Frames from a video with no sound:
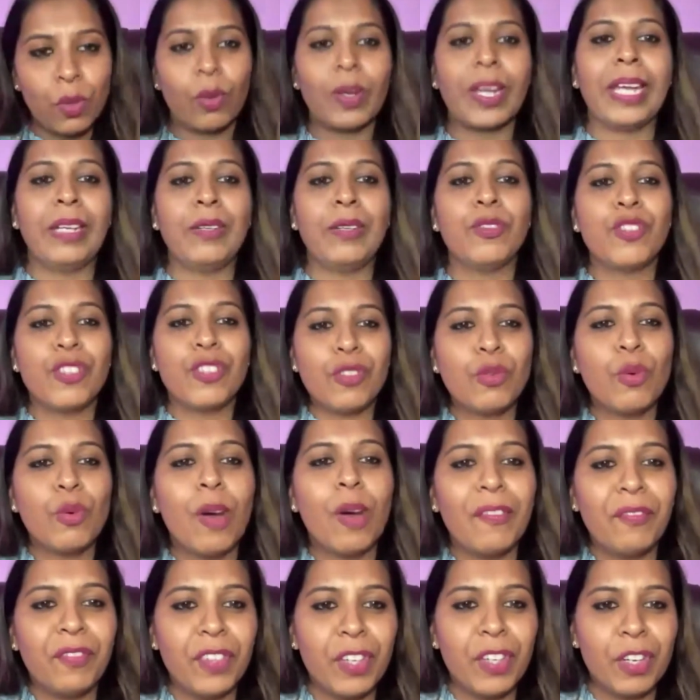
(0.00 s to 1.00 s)
So can you just
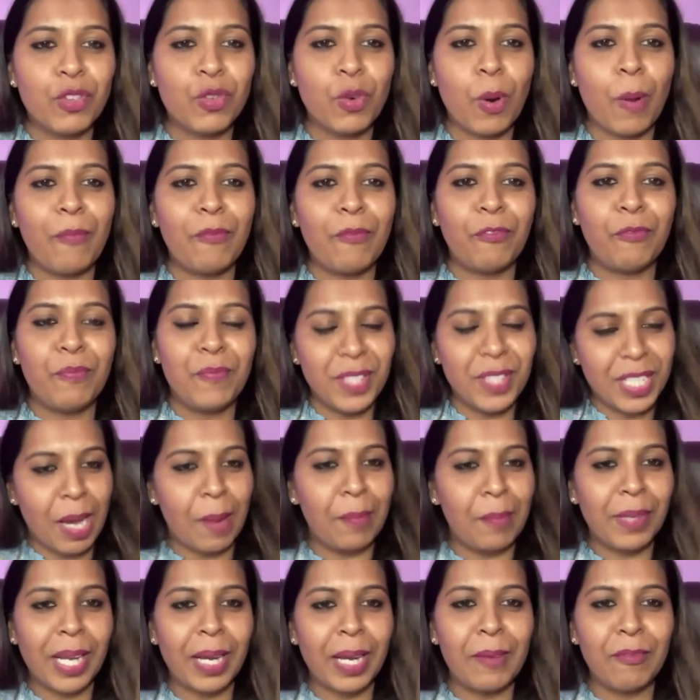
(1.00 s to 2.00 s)
do a workshop
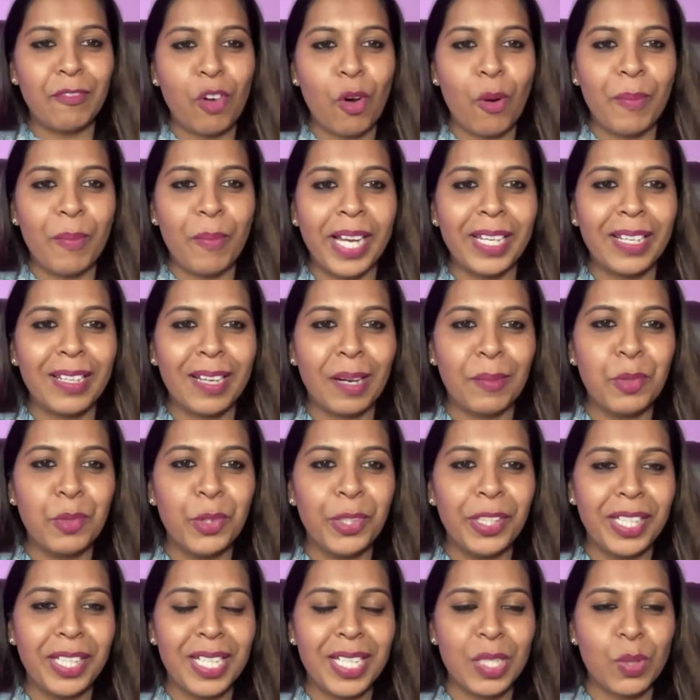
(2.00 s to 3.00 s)
sometime for my
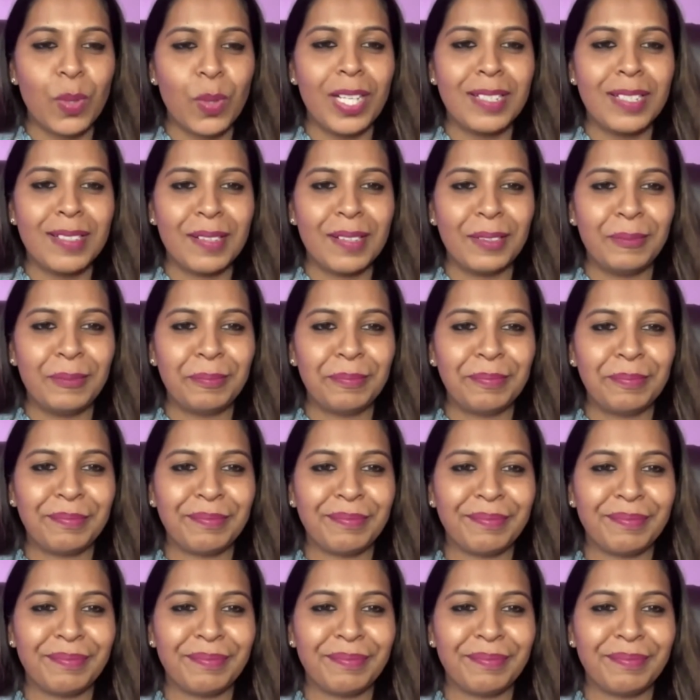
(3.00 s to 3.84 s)
community as well, sir?